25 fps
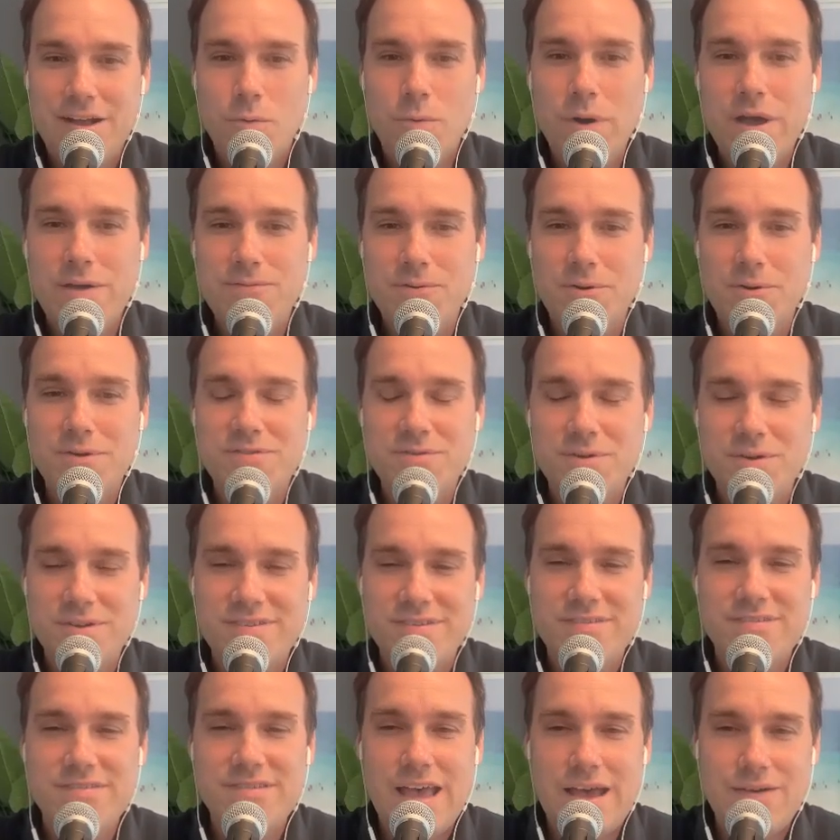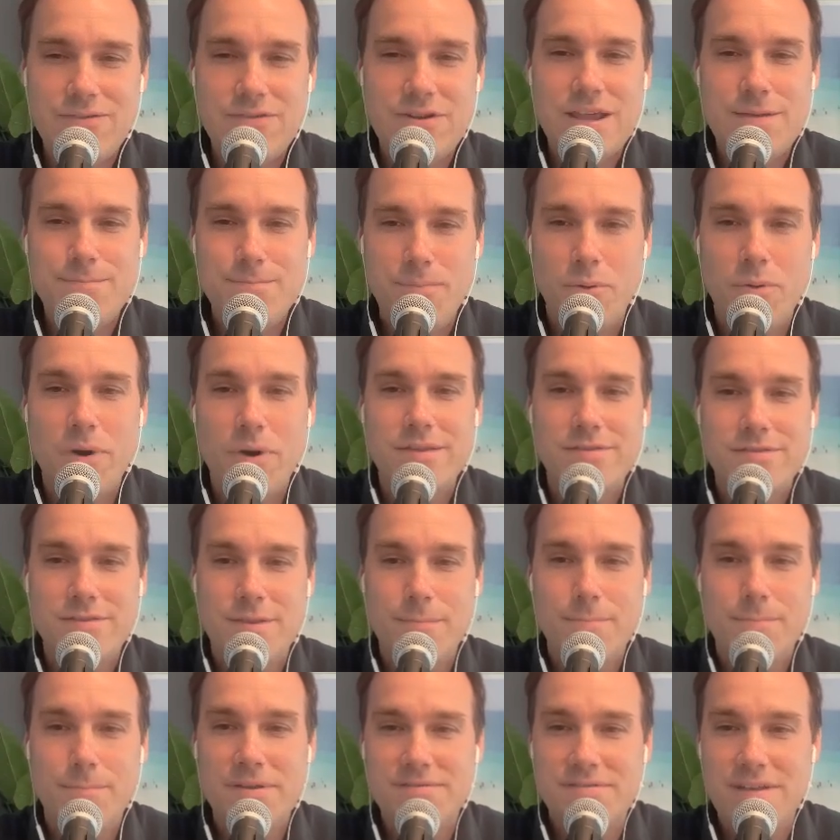Wake Forest scored 70 points and
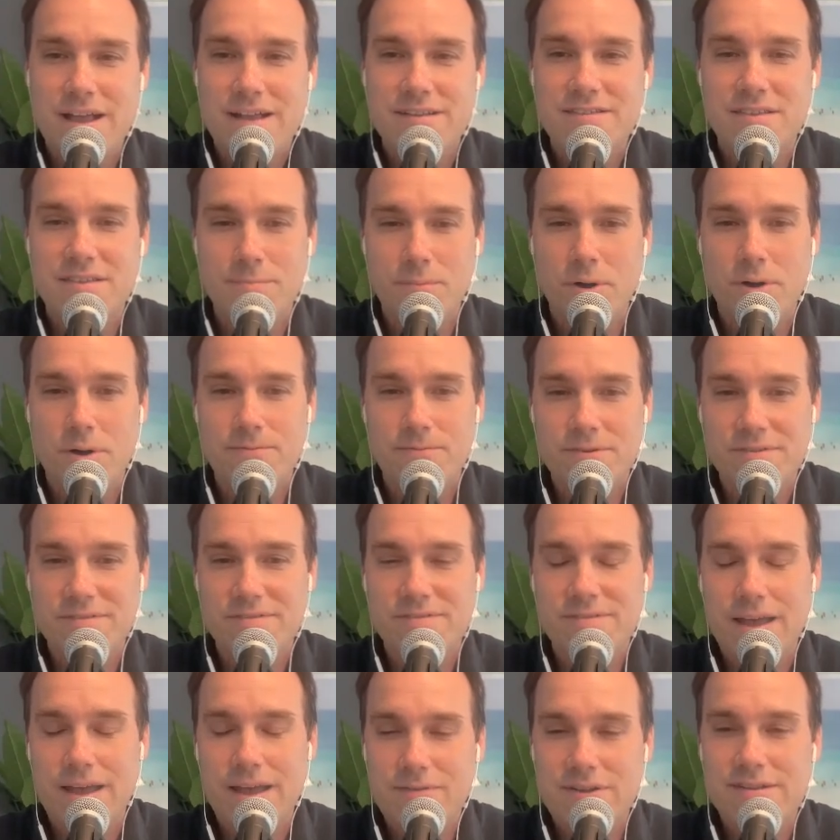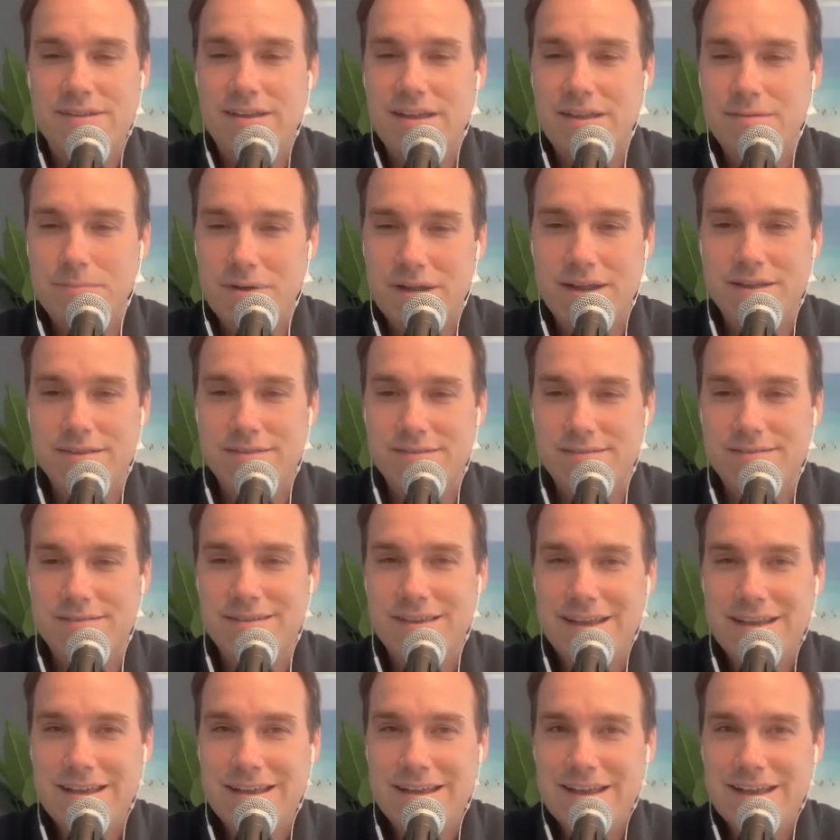they possessed the ball for 17 minutes
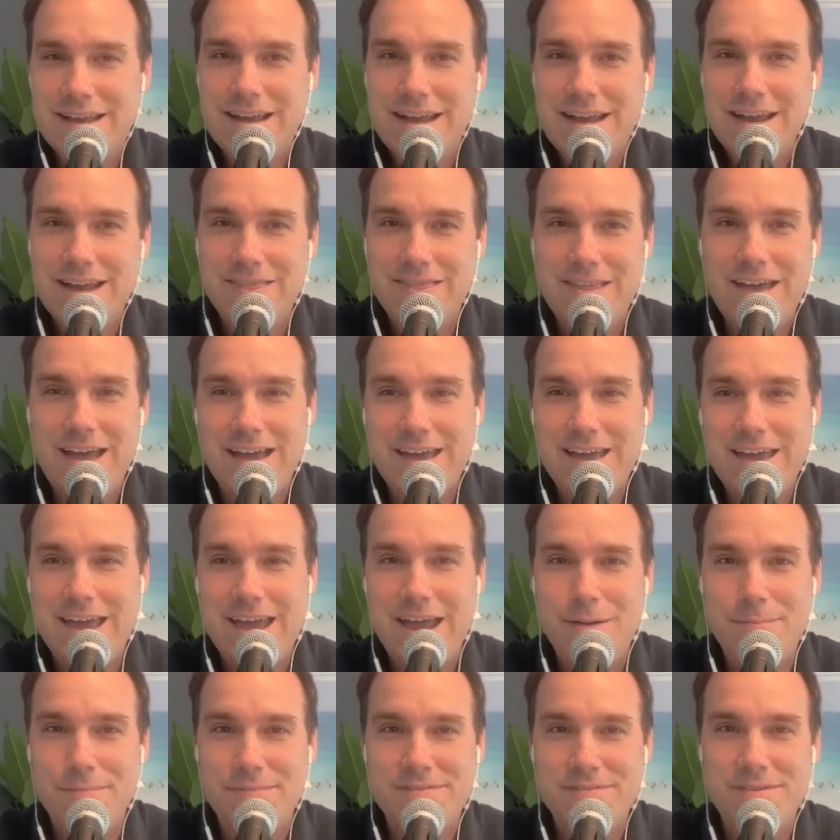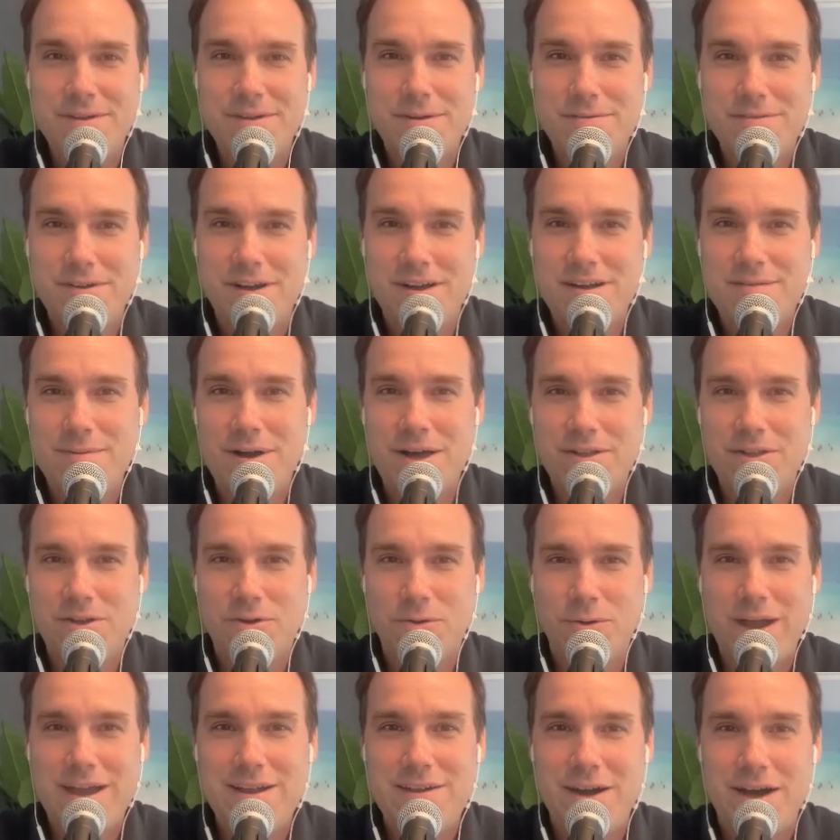in that game. So talk about
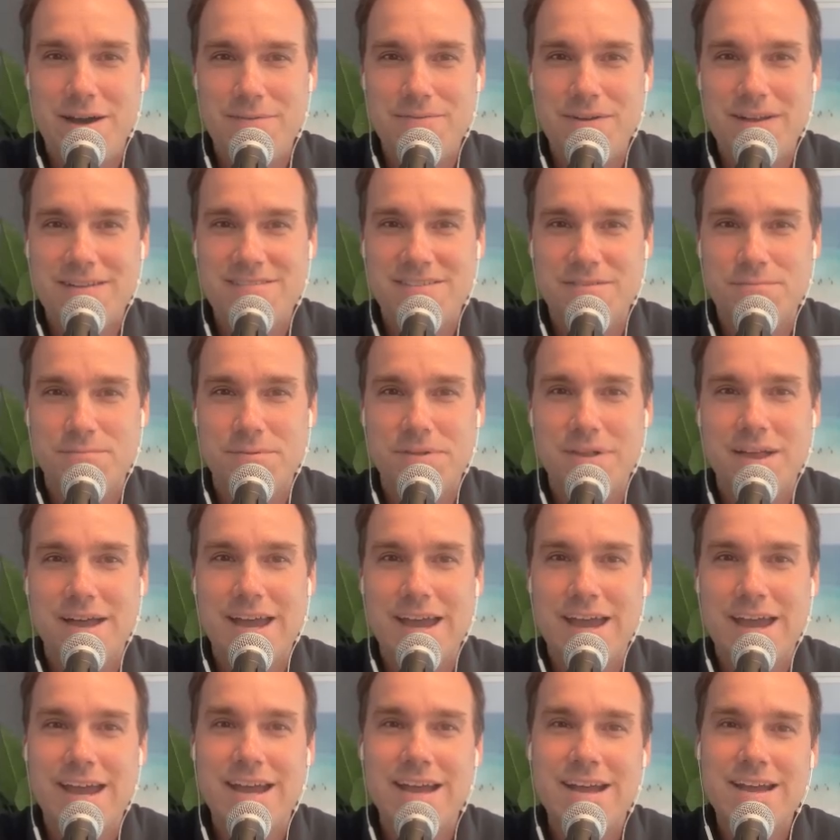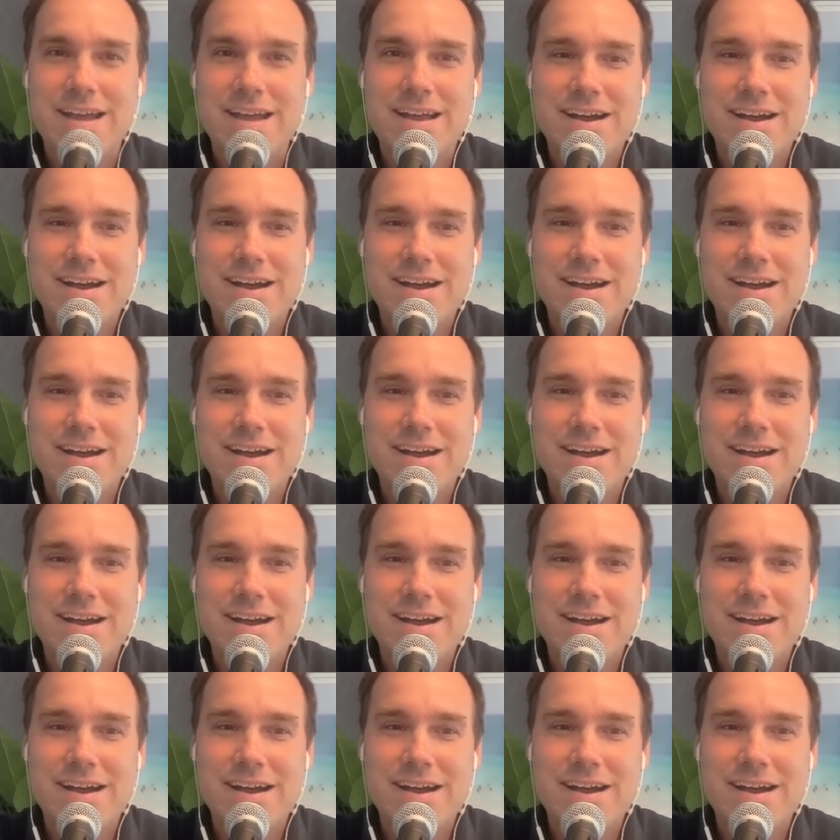great offensive play.